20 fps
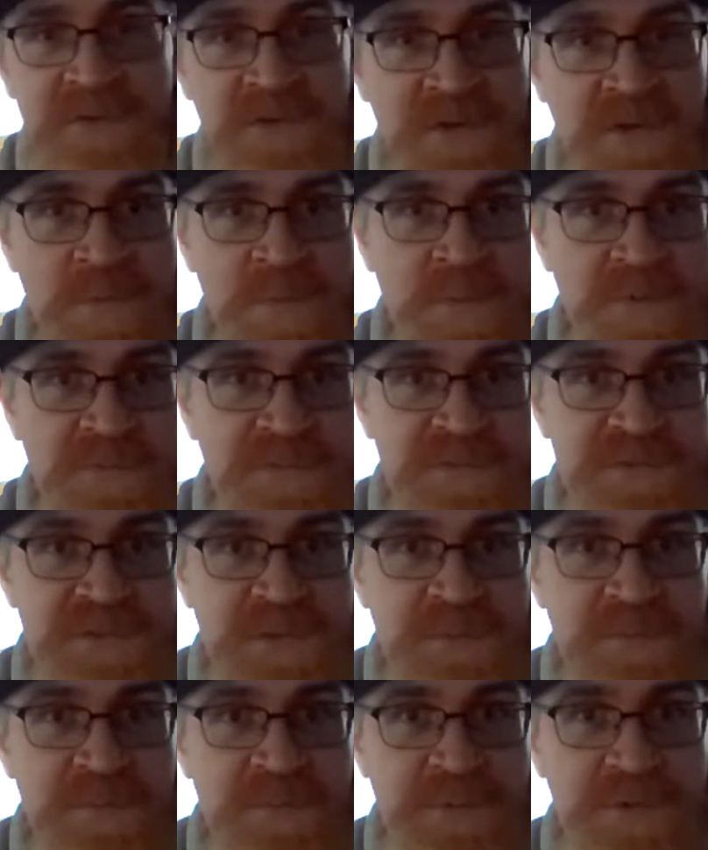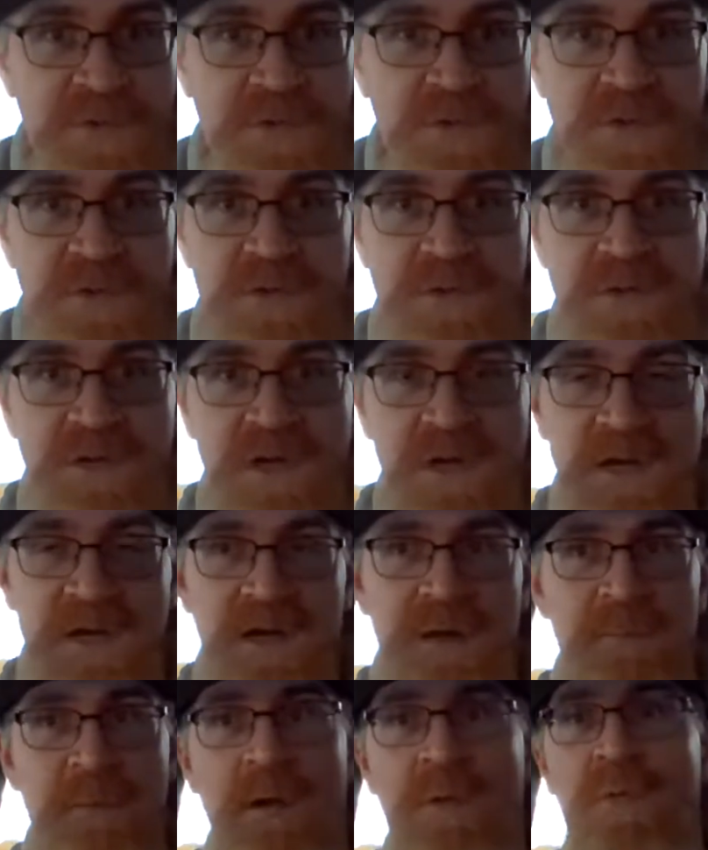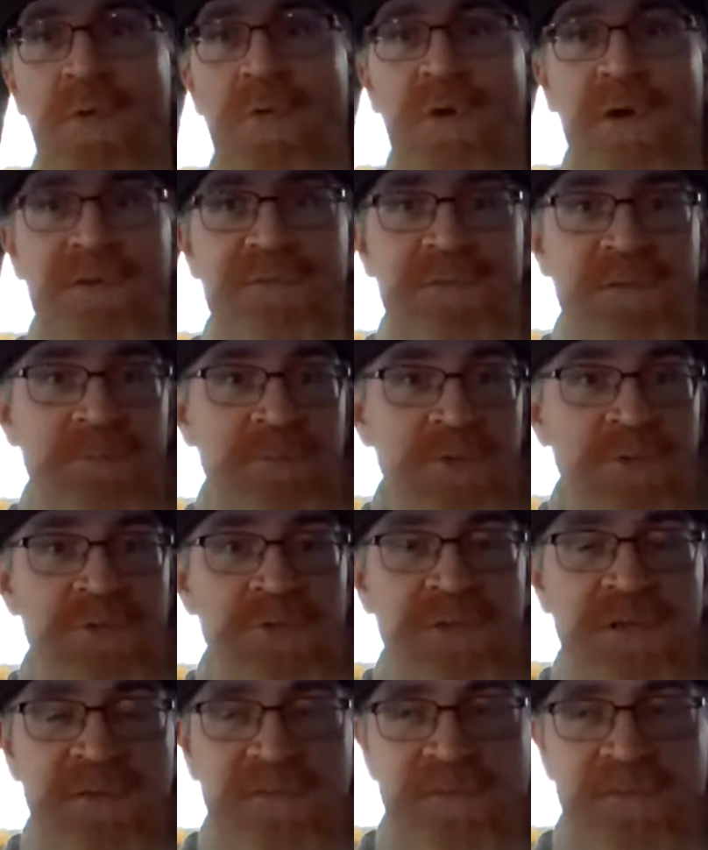along with the zombie book. I will have some news on that